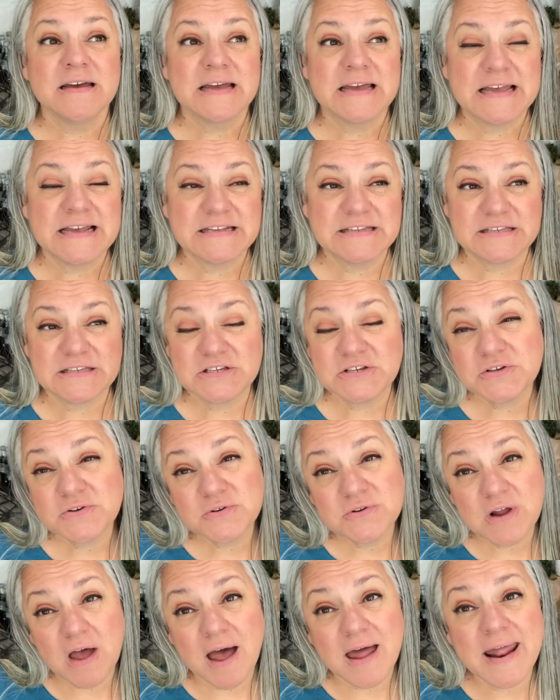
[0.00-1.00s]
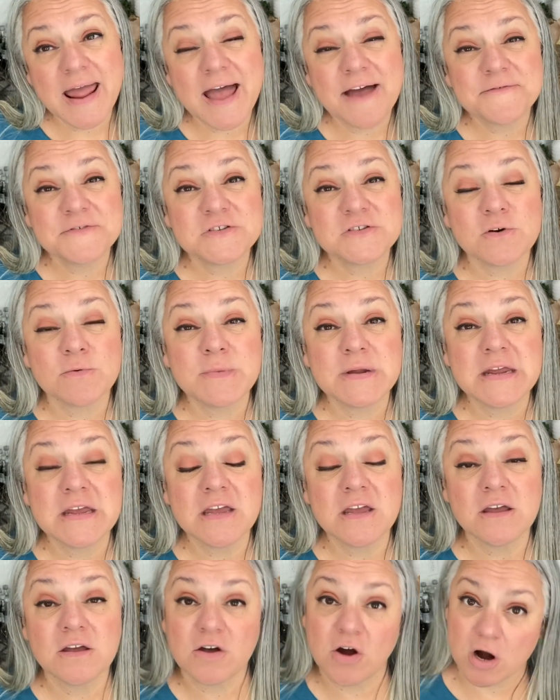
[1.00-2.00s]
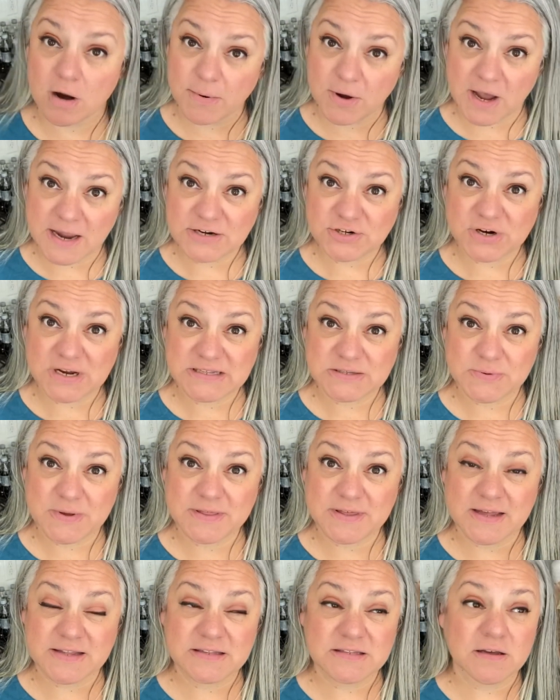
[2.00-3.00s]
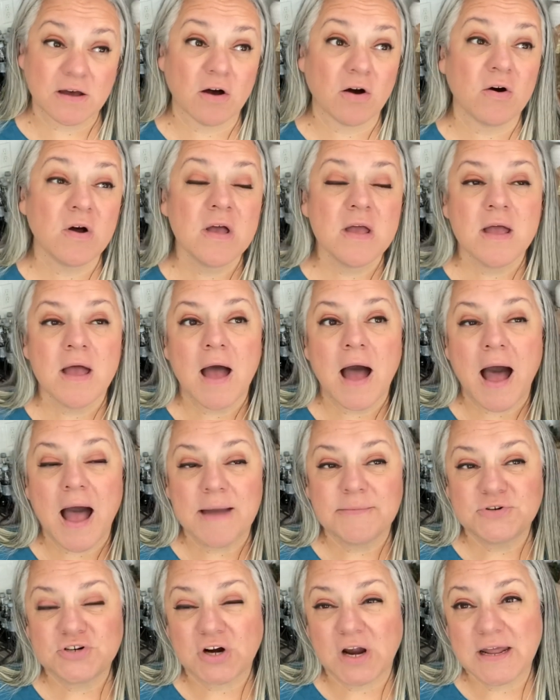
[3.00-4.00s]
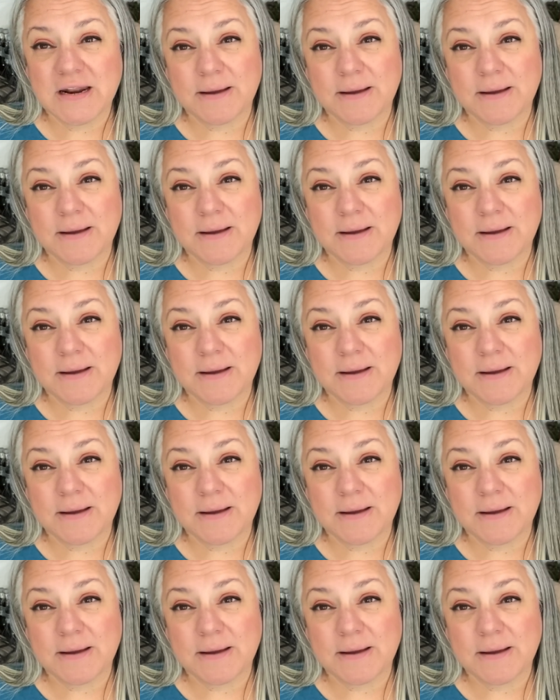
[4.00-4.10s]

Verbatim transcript: is to not have so many carbohydrates with it. So I'm trying,